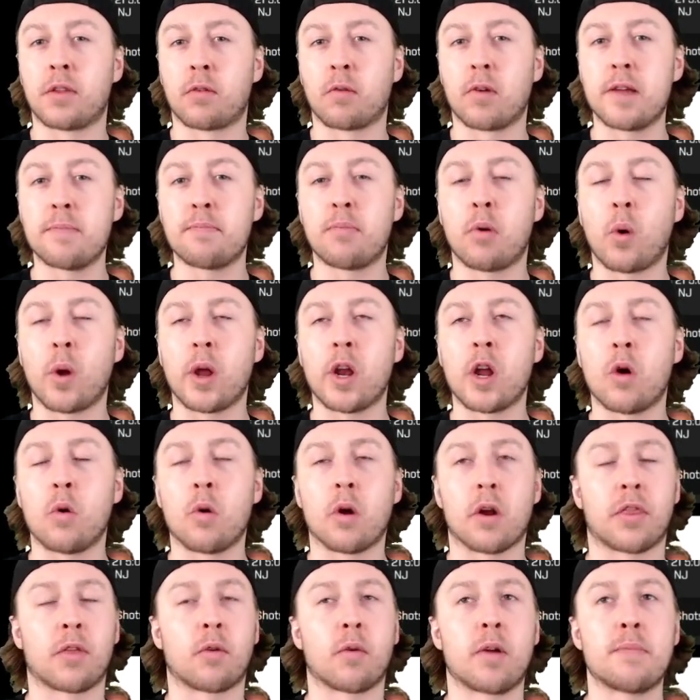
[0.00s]
3.0
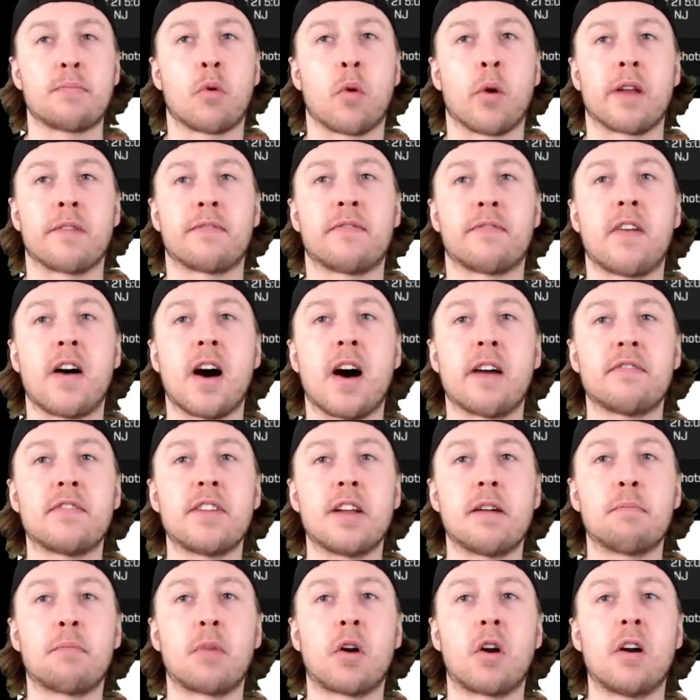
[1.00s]
or
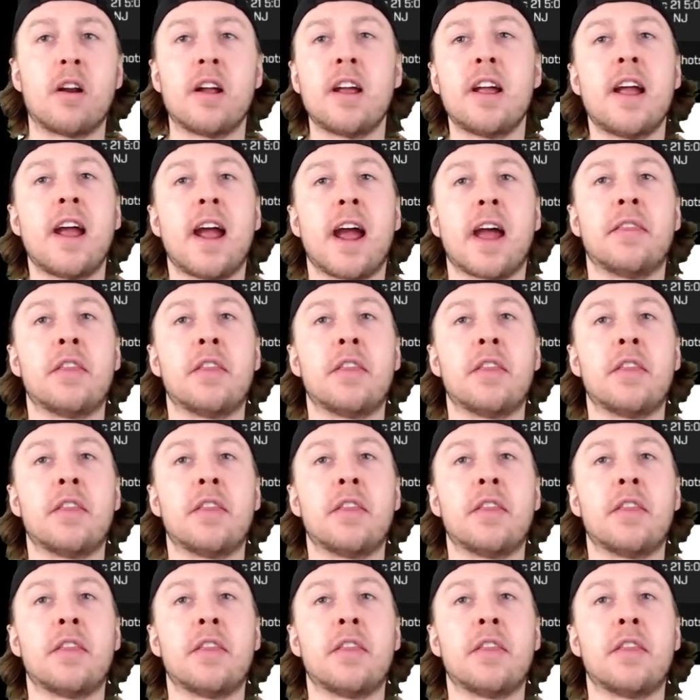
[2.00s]
3.5 number,